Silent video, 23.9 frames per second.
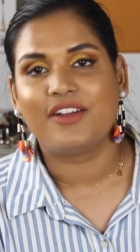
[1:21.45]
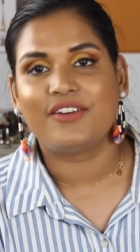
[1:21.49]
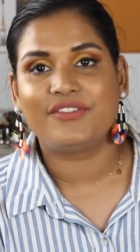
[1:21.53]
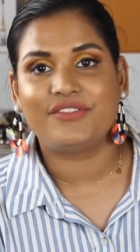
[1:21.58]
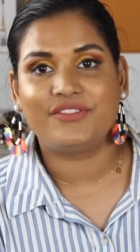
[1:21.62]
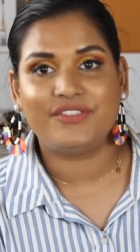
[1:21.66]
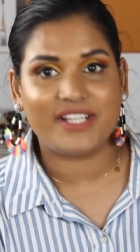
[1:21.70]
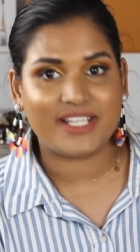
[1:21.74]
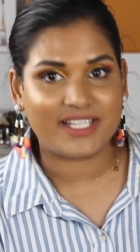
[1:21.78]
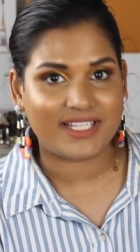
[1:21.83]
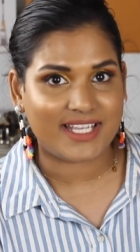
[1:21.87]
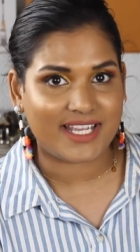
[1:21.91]

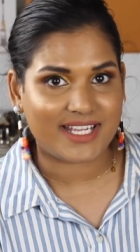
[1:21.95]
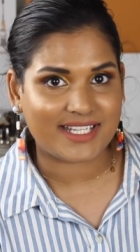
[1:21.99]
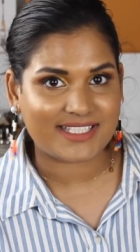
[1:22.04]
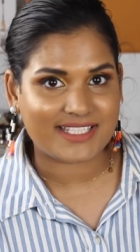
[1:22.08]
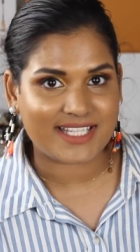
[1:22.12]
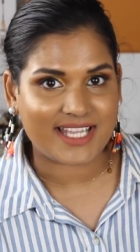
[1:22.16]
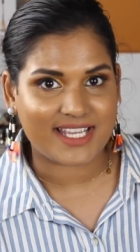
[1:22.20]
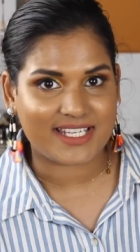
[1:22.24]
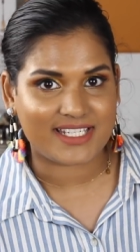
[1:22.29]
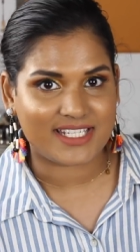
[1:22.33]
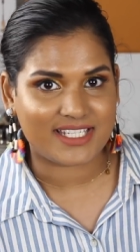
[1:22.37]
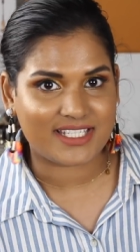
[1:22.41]
Really
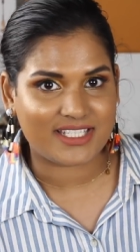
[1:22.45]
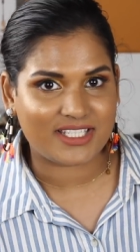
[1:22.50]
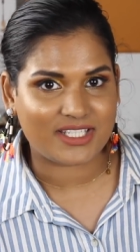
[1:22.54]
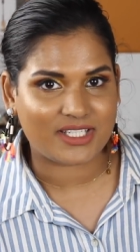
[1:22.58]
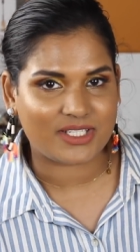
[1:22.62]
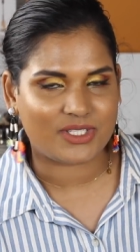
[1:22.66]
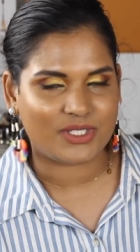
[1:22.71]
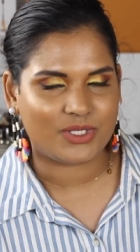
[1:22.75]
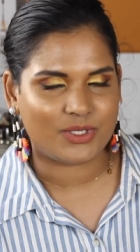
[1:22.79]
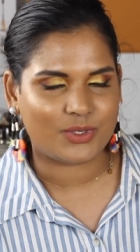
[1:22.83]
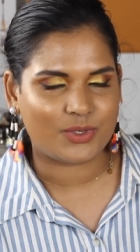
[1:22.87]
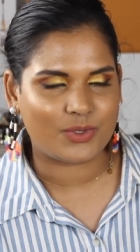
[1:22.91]
excited
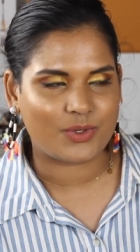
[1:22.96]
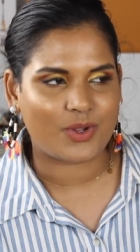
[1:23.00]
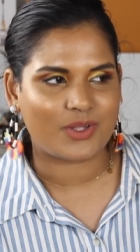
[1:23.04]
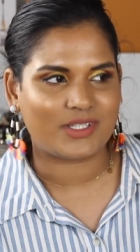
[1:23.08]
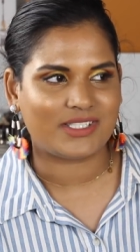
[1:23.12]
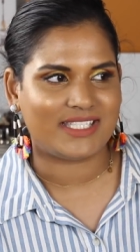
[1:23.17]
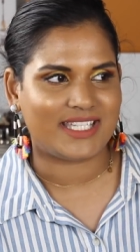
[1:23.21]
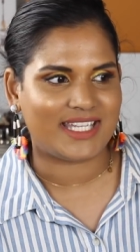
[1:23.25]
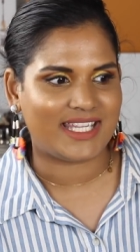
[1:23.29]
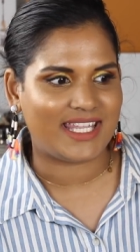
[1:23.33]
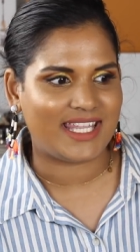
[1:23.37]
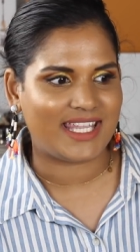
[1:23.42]
to
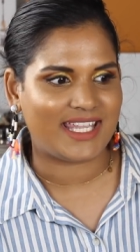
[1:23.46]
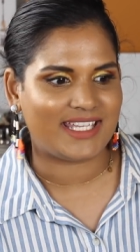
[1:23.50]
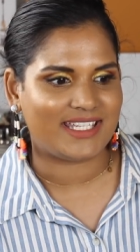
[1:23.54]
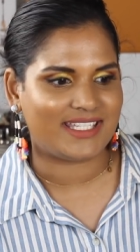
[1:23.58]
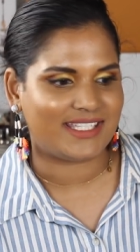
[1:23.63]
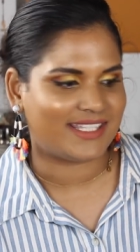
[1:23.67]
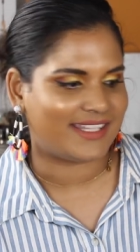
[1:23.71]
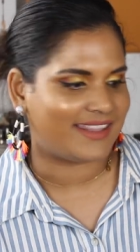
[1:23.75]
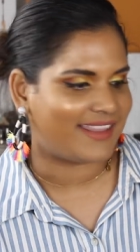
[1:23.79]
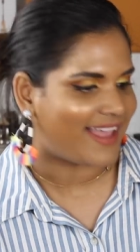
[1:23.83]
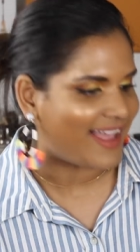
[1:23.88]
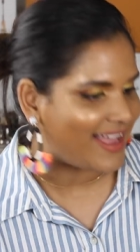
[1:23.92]
dig
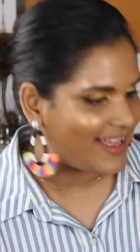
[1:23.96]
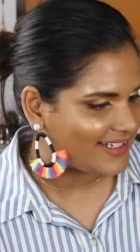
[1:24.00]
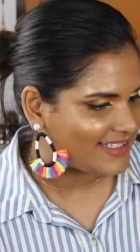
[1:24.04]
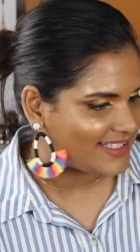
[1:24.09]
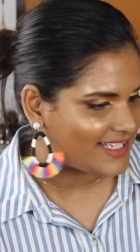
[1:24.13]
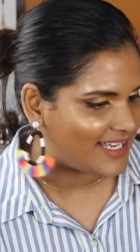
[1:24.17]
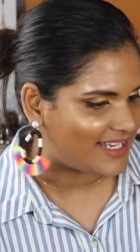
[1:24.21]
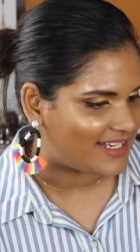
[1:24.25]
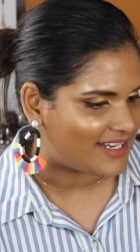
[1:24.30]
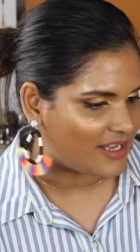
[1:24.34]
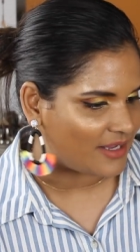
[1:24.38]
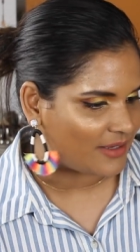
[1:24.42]
into
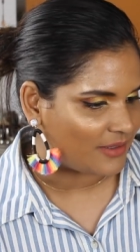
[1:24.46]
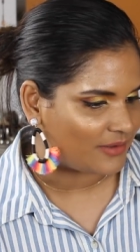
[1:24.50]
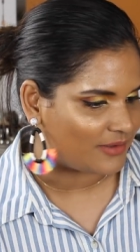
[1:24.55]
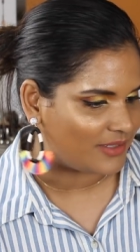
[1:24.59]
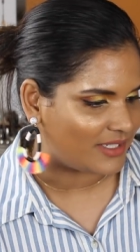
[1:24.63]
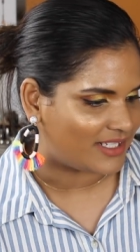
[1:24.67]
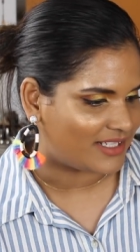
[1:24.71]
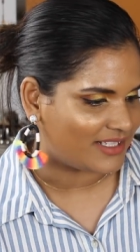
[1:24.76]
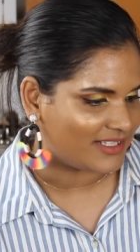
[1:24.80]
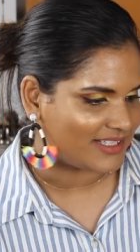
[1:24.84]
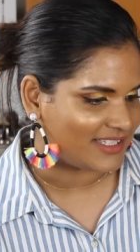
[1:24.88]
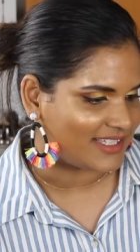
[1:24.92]
that and now
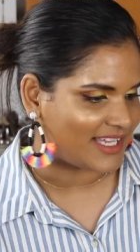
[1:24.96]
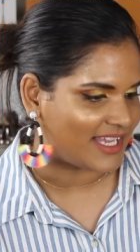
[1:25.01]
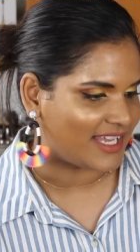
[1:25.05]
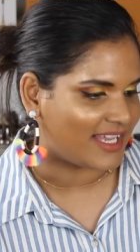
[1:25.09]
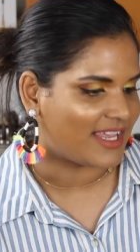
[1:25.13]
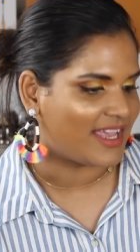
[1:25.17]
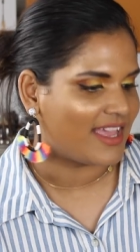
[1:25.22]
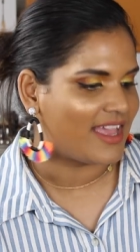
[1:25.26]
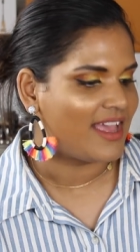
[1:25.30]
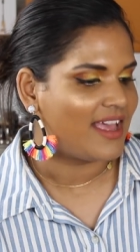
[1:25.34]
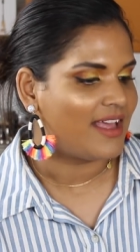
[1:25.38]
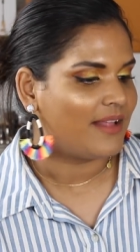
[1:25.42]
it looks
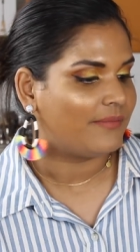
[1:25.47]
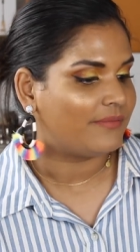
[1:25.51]
like